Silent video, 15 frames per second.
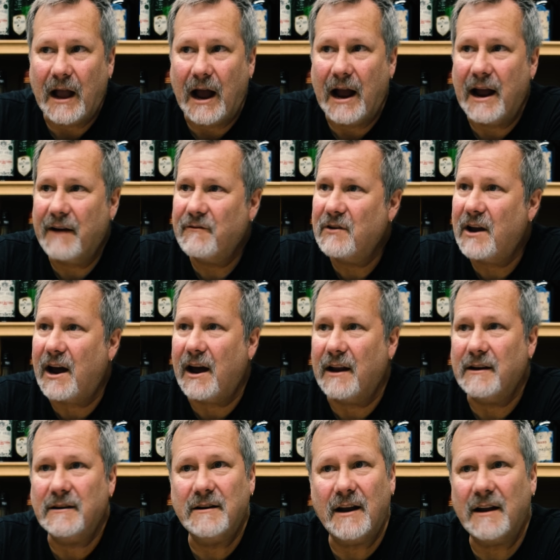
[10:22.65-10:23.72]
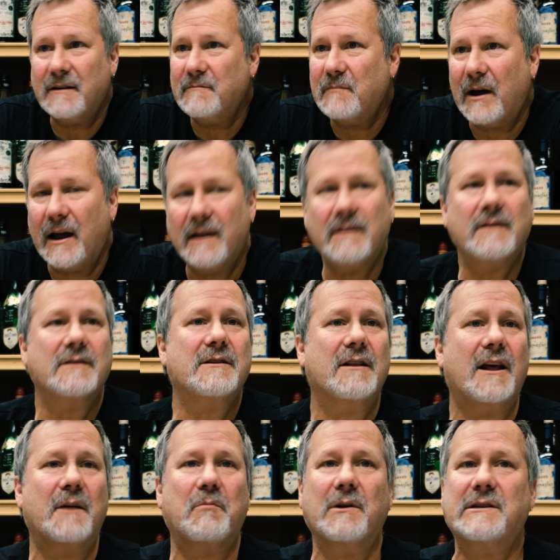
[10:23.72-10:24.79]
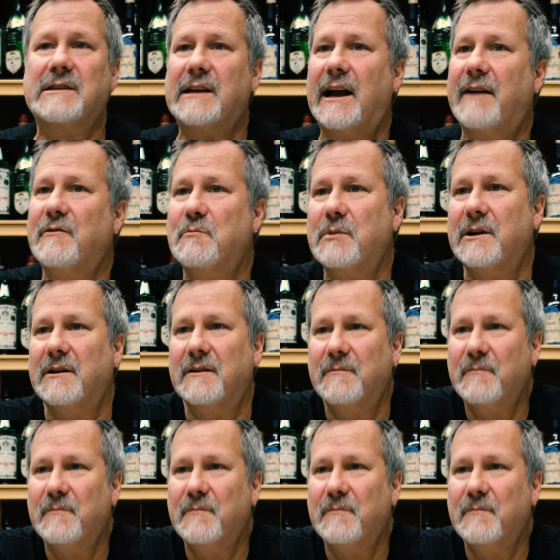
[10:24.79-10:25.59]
I have not. There's a lot of places I haven't been.